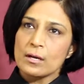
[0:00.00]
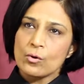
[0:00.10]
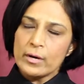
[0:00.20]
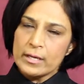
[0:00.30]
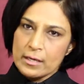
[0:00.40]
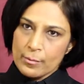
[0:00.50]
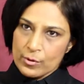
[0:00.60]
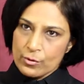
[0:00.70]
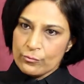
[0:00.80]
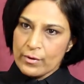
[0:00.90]
Quite a
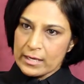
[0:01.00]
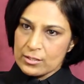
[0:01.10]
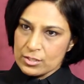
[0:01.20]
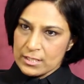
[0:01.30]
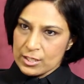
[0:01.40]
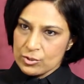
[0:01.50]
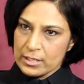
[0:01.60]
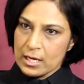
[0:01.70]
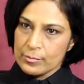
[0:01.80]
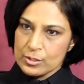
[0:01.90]
number of factors
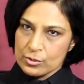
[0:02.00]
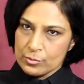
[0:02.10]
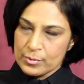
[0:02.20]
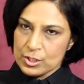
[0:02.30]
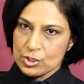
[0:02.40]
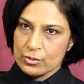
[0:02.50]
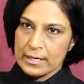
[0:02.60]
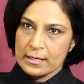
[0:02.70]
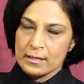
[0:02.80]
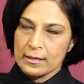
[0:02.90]
actually come into the picture,
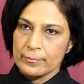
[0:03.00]
and